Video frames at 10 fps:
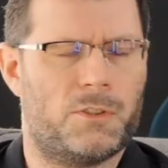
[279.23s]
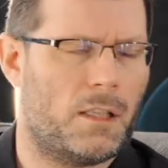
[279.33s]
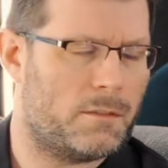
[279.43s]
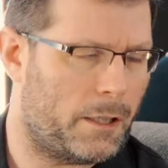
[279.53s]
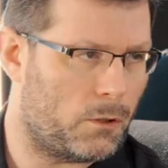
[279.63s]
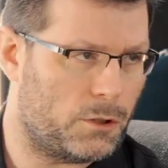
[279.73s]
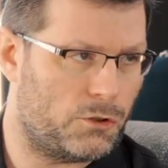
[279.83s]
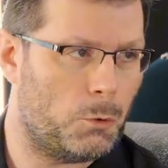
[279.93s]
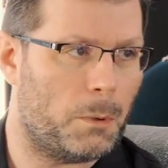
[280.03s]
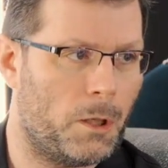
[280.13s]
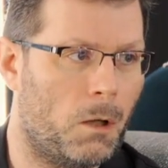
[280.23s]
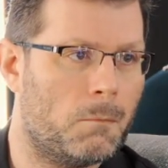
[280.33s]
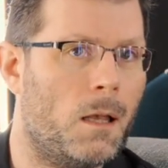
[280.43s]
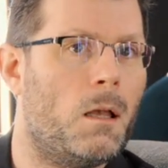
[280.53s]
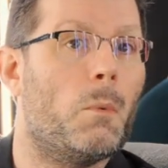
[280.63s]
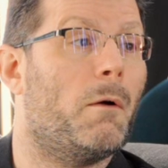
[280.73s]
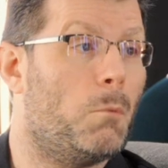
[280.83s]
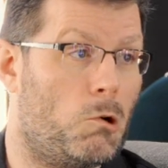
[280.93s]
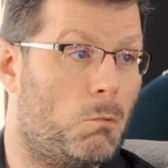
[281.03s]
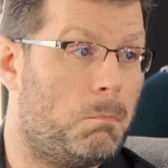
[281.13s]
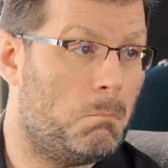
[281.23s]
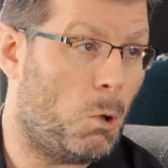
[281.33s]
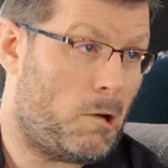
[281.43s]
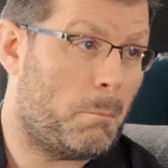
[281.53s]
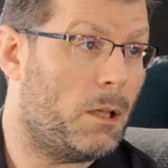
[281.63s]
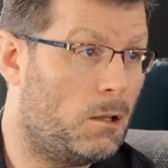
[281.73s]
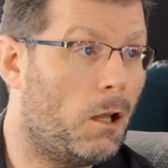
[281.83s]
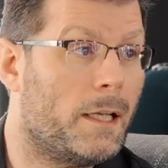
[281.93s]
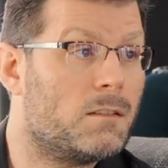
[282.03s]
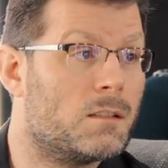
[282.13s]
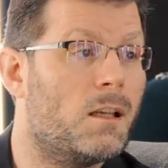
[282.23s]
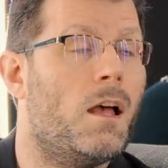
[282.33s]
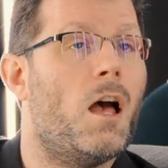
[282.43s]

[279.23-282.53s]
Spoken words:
sun deck on a super yacht, we have more ambient lights.